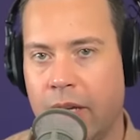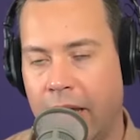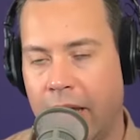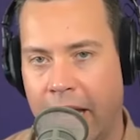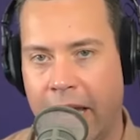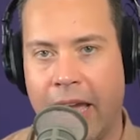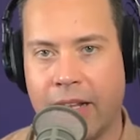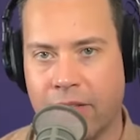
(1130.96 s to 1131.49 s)

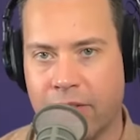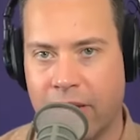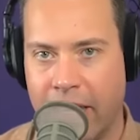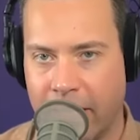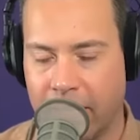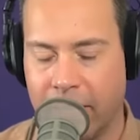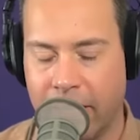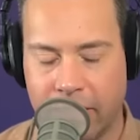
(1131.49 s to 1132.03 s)
I hate
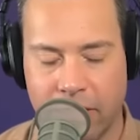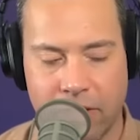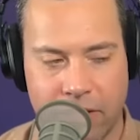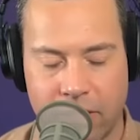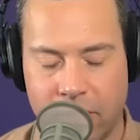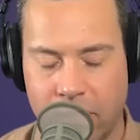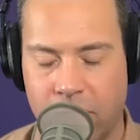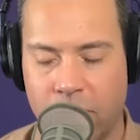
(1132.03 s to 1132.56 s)
saying it like this
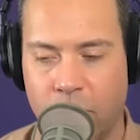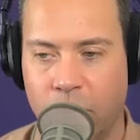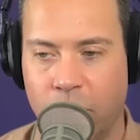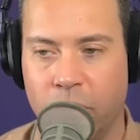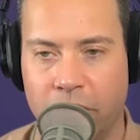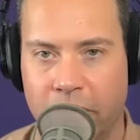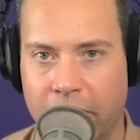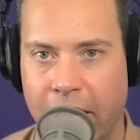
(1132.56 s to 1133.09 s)
because it's so
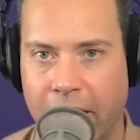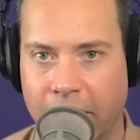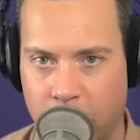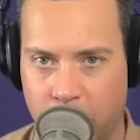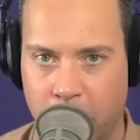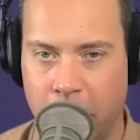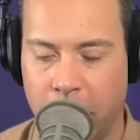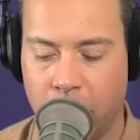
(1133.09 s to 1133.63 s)
cold and
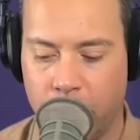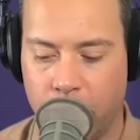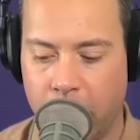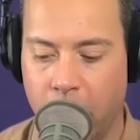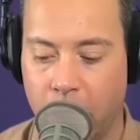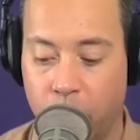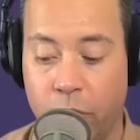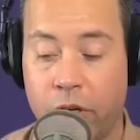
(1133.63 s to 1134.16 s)
callous, but here we
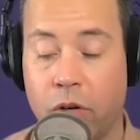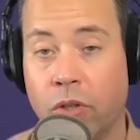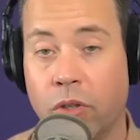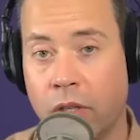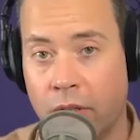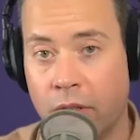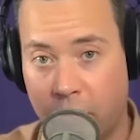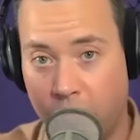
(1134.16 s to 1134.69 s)
are. We don't,
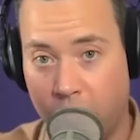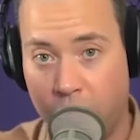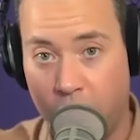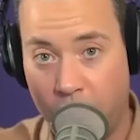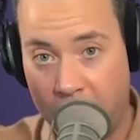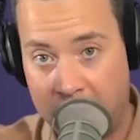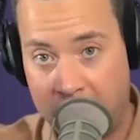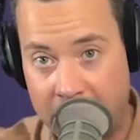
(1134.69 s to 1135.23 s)
quote
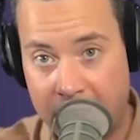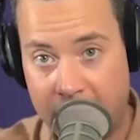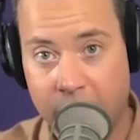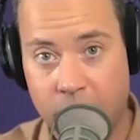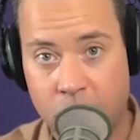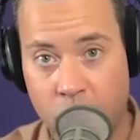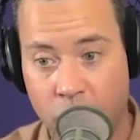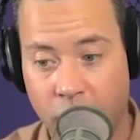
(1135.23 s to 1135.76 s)
unquote, need
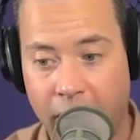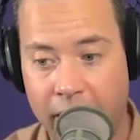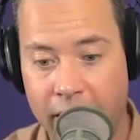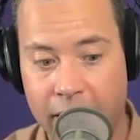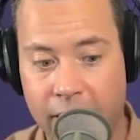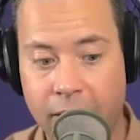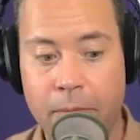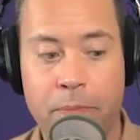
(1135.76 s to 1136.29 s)

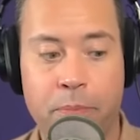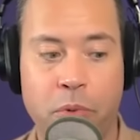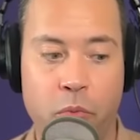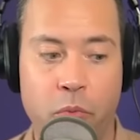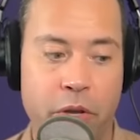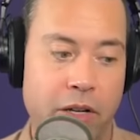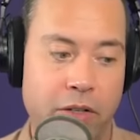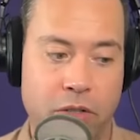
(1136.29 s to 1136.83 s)
Ukraine, but
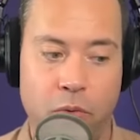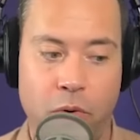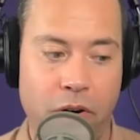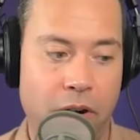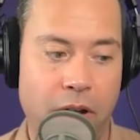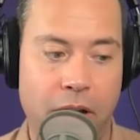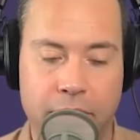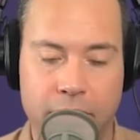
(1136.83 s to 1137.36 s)
we also are
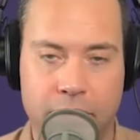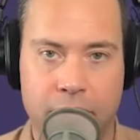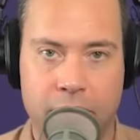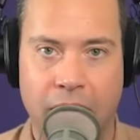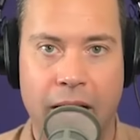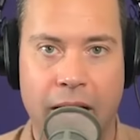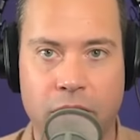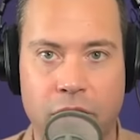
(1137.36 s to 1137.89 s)
not
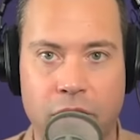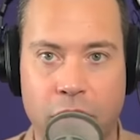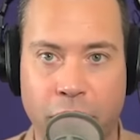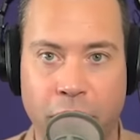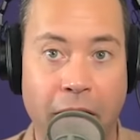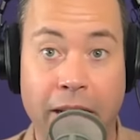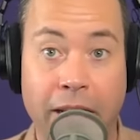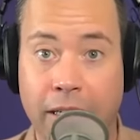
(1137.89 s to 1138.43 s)
tied to
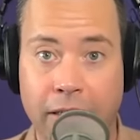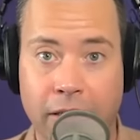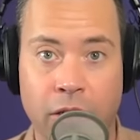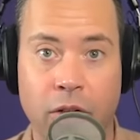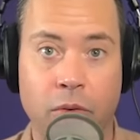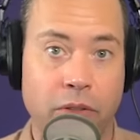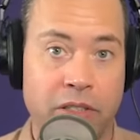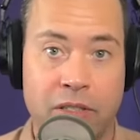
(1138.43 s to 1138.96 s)
defending it. You
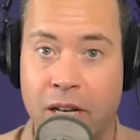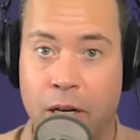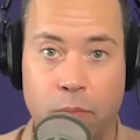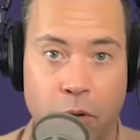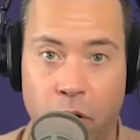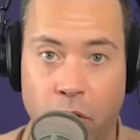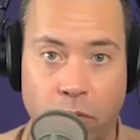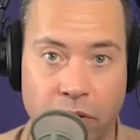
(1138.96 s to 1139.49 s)
know, it's not
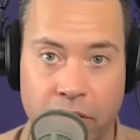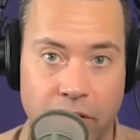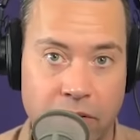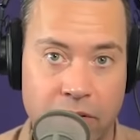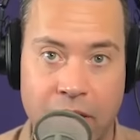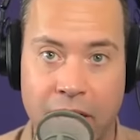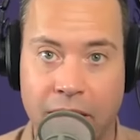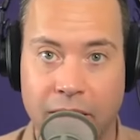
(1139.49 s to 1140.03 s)
Poland,
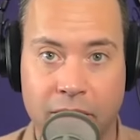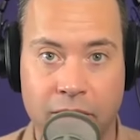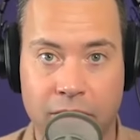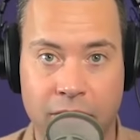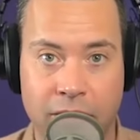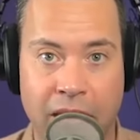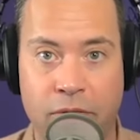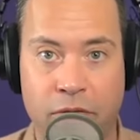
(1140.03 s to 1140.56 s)
it's not
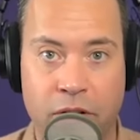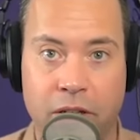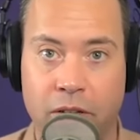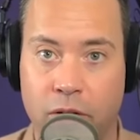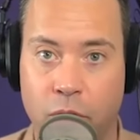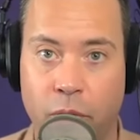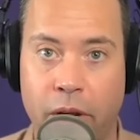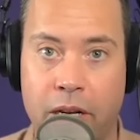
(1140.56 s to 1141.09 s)
Latvia and
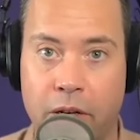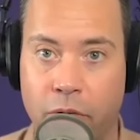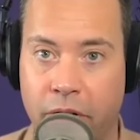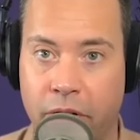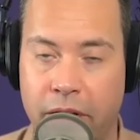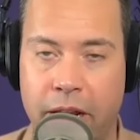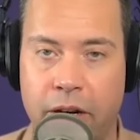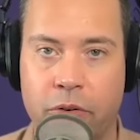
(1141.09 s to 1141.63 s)
Lithuania or a
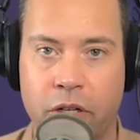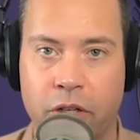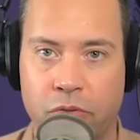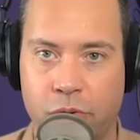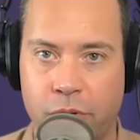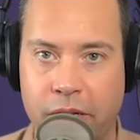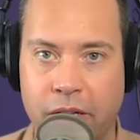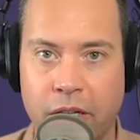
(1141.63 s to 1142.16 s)
NATO
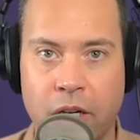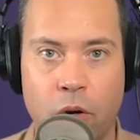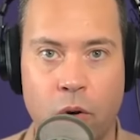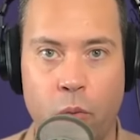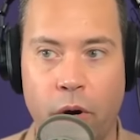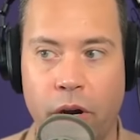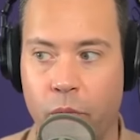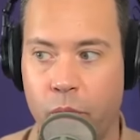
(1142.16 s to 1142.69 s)
country
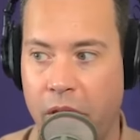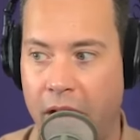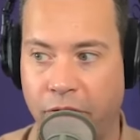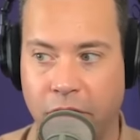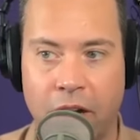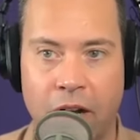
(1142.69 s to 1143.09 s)
where we have to